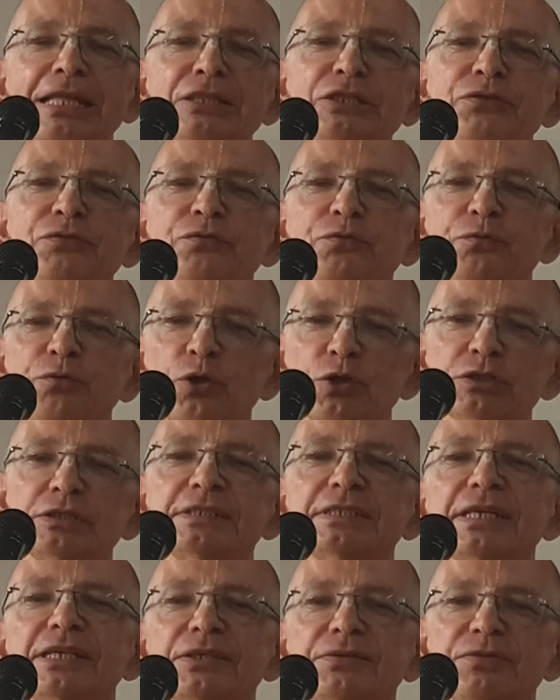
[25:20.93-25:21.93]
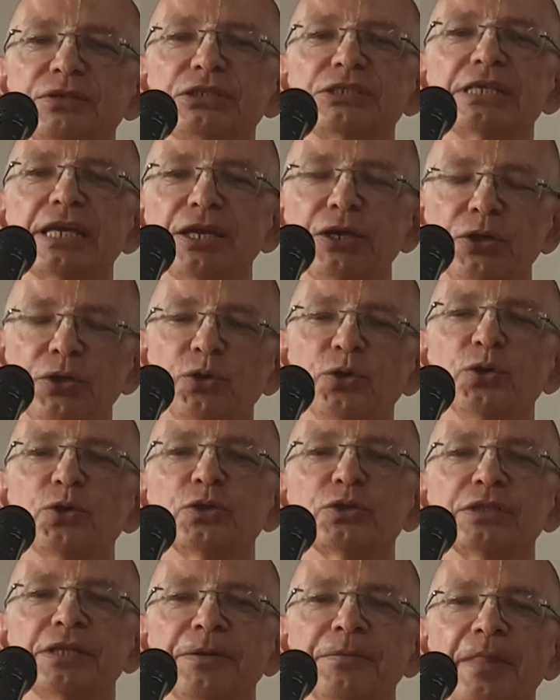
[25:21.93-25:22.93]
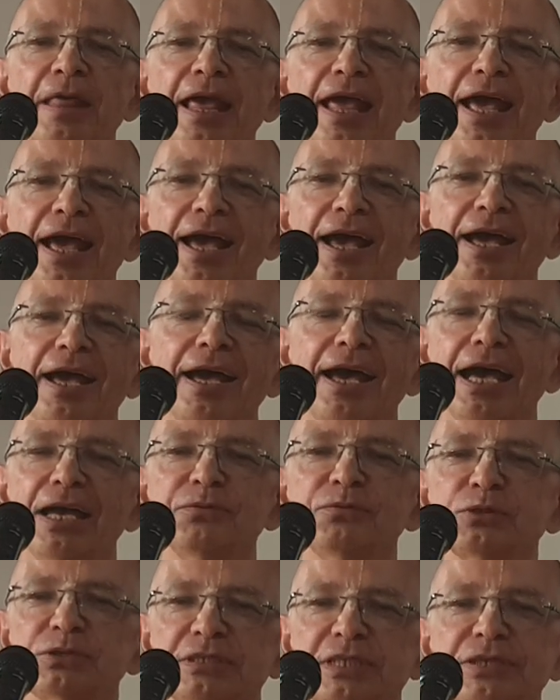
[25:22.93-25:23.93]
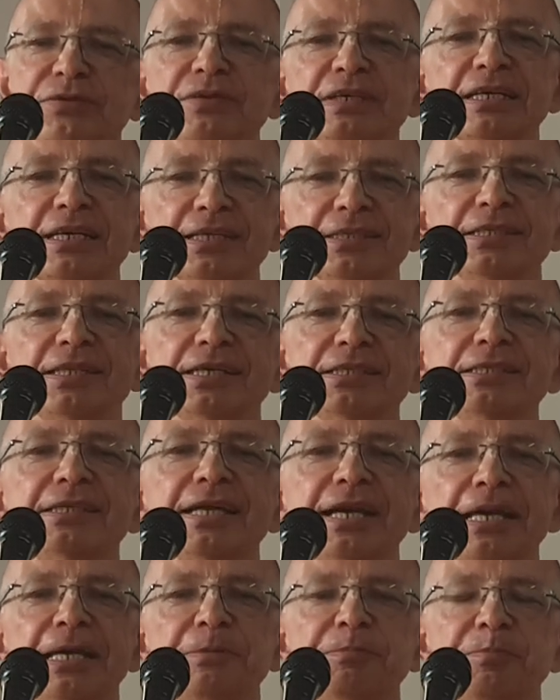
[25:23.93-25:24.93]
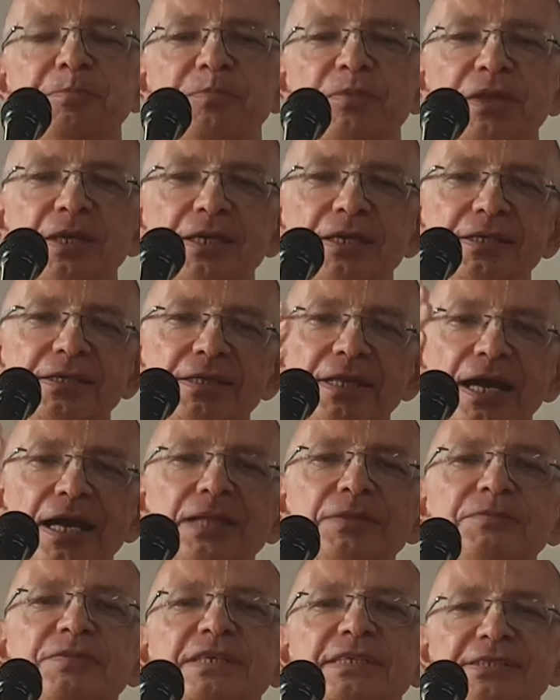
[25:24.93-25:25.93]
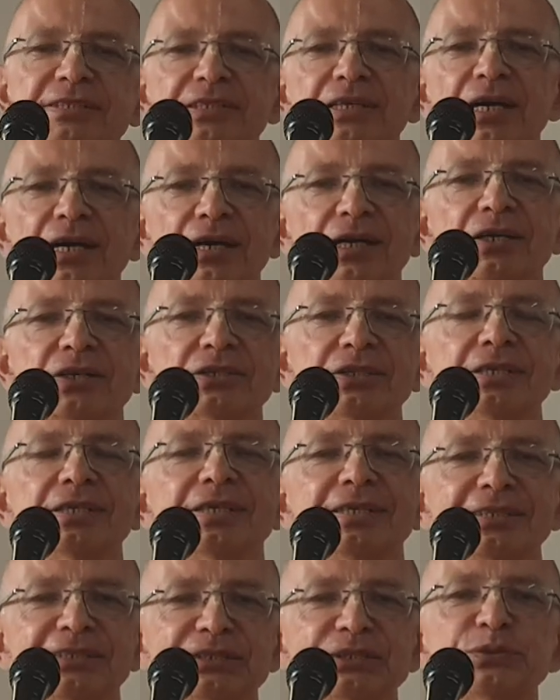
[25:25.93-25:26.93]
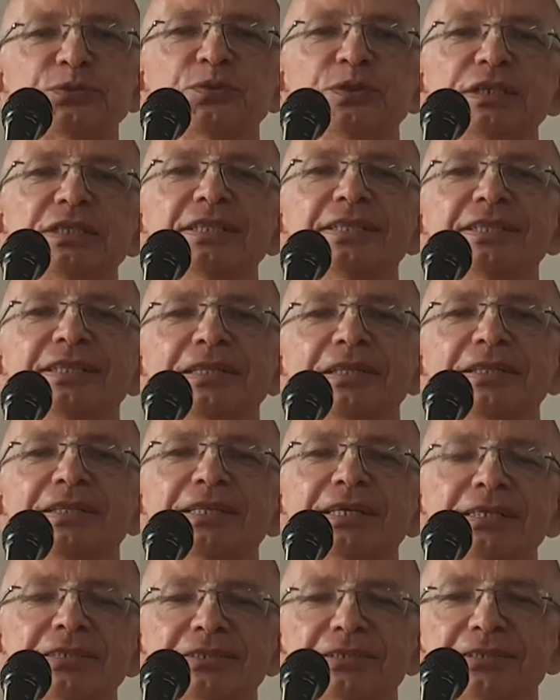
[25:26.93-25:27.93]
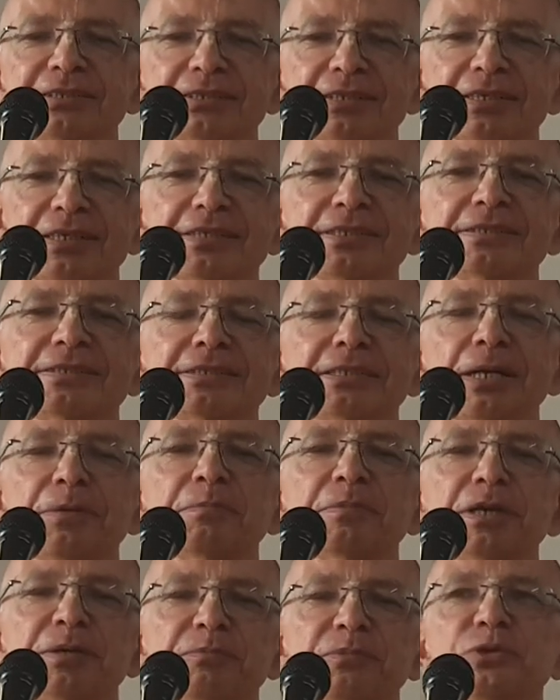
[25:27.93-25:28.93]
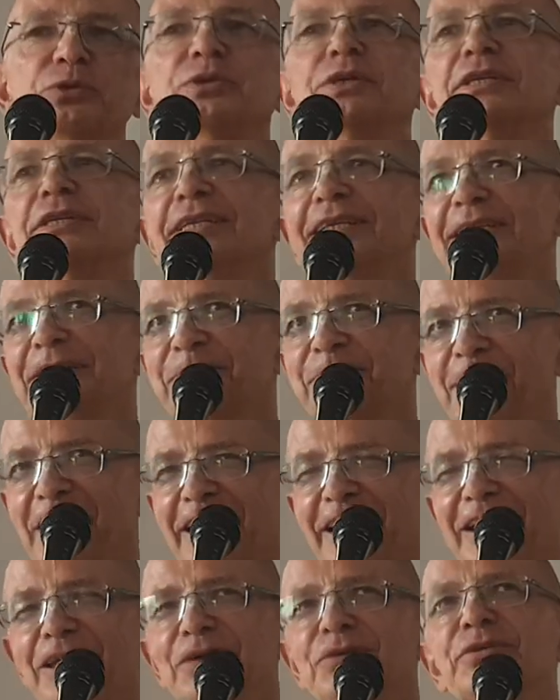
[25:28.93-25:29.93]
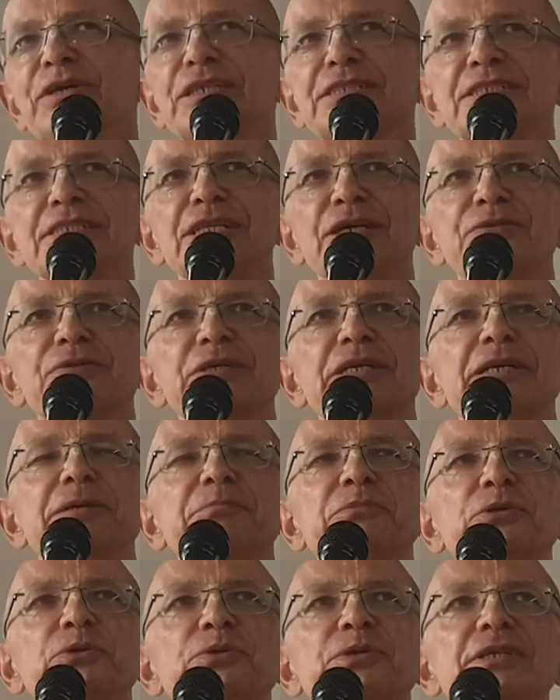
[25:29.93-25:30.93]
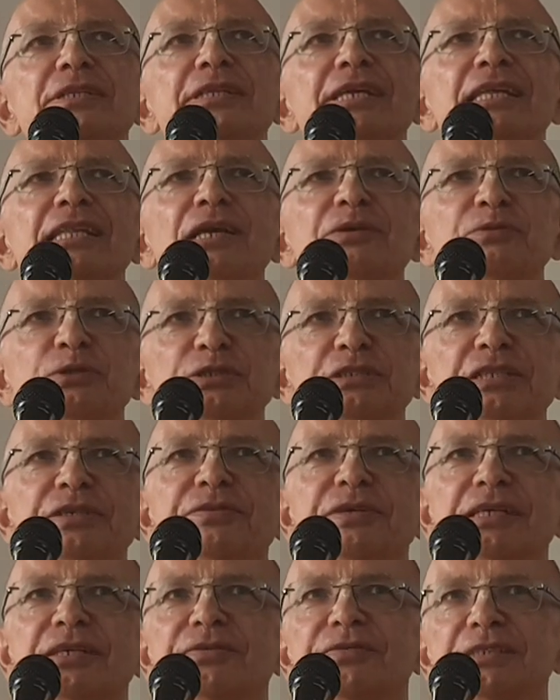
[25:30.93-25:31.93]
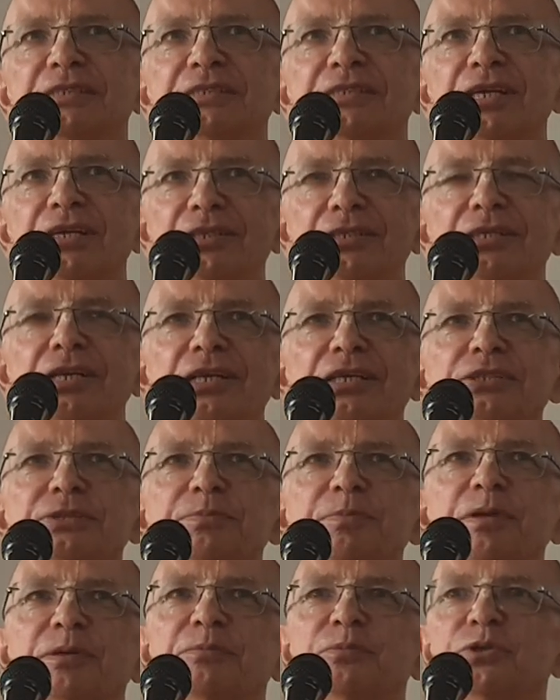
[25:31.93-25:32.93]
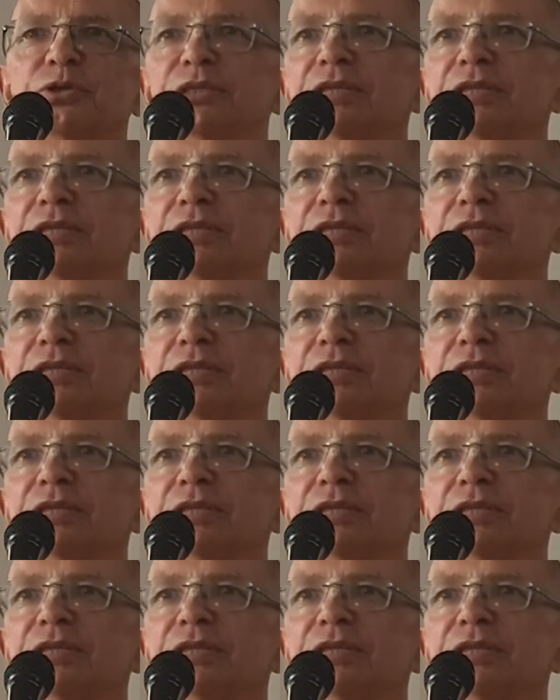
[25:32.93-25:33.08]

the first thing which I heard, I was living at that time in Alviksgard in Sweden, that's some community, Vaishnava community, and I was living with Kirtiraj Prabhu